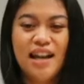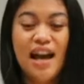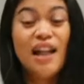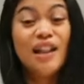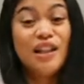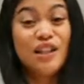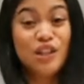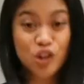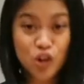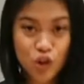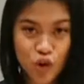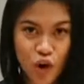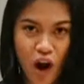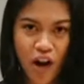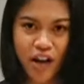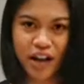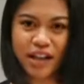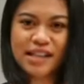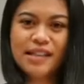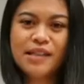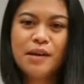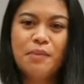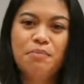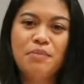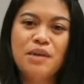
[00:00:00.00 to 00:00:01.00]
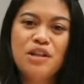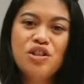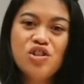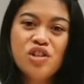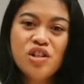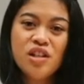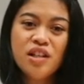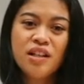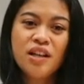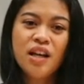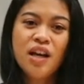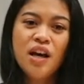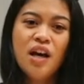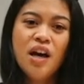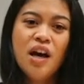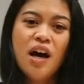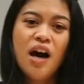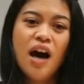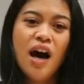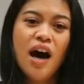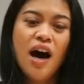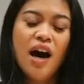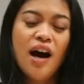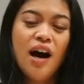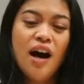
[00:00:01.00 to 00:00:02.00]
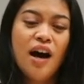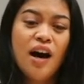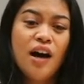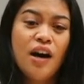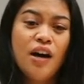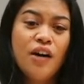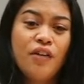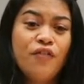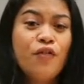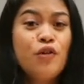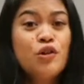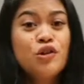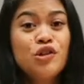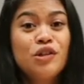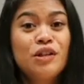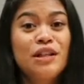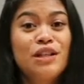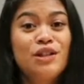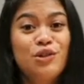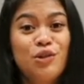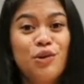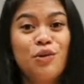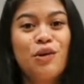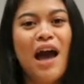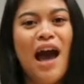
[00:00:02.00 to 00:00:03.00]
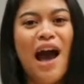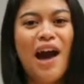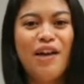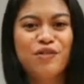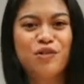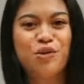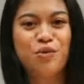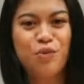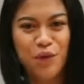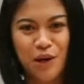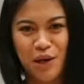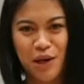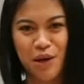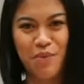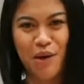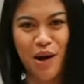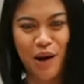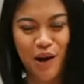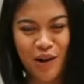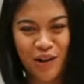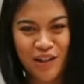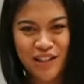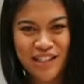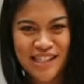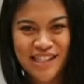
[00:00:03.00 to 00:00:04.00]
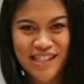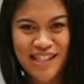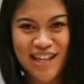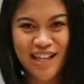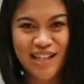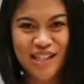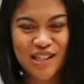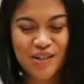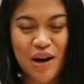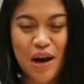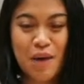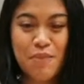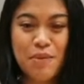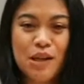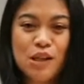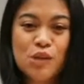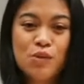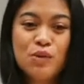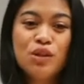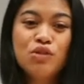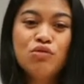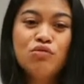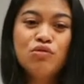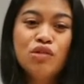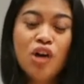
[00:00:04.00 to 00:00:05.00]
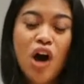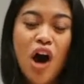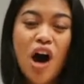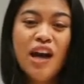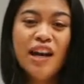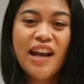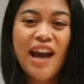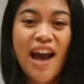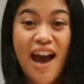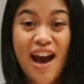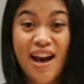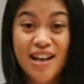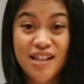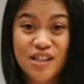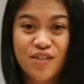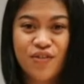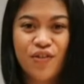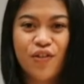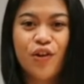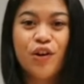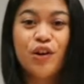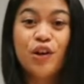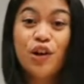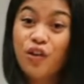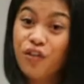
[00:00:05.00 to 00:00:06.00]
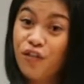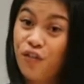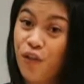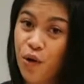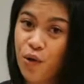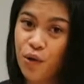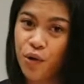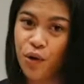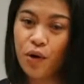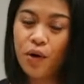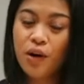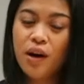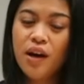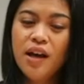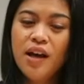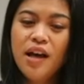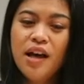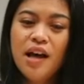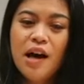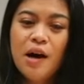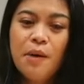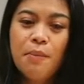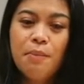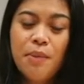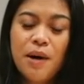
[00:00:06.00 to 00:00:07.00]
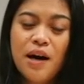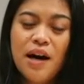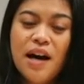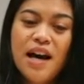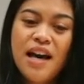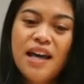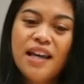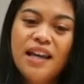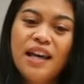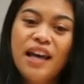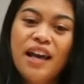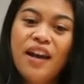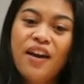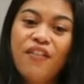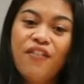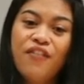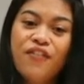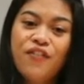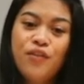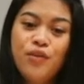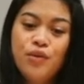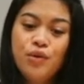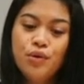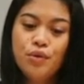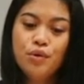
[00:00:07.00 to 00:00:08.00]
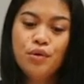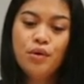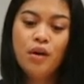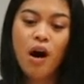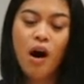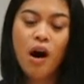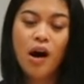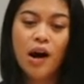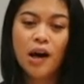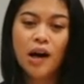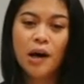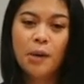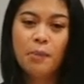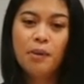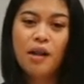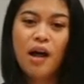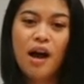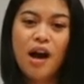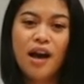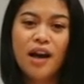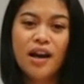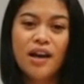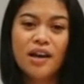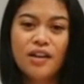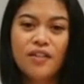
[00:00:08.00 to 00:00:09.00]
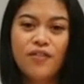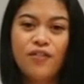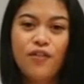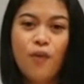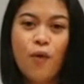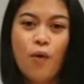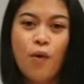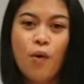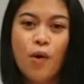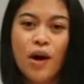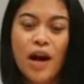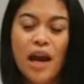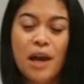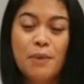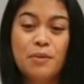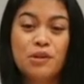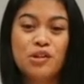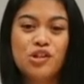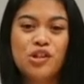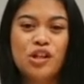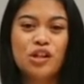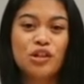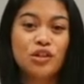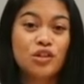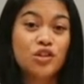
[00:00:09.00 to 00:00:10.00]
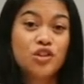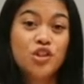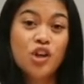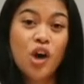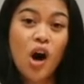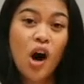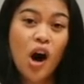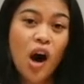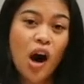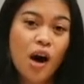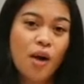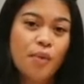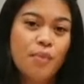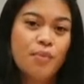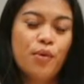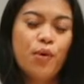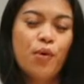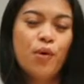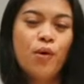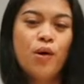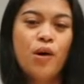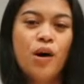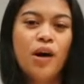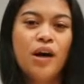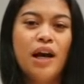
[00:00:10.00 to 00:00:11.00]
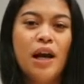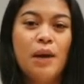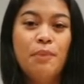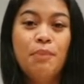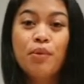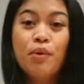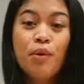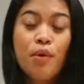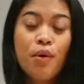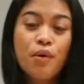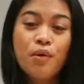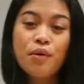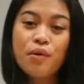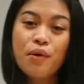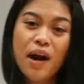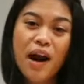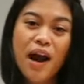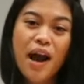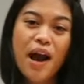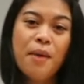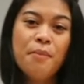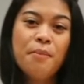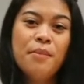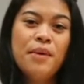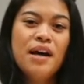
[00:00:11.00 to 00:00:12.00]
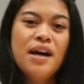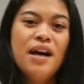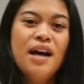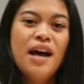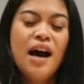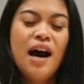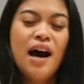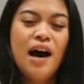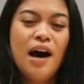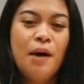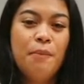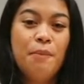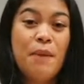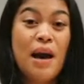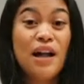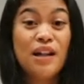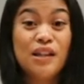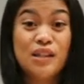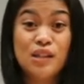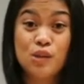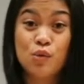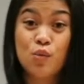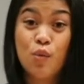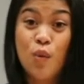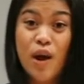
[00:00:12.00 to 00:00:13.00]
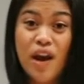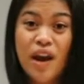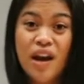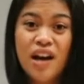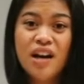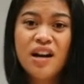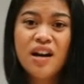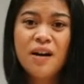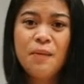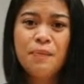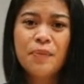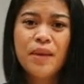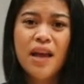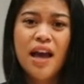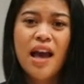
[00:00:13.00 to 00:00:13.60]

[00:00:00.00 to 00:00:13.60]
electronic submission, fortunately you don't have to worry about all these things, right? Because we do not ask for your photo. But if you are applying for a particular job or a program elsewhere,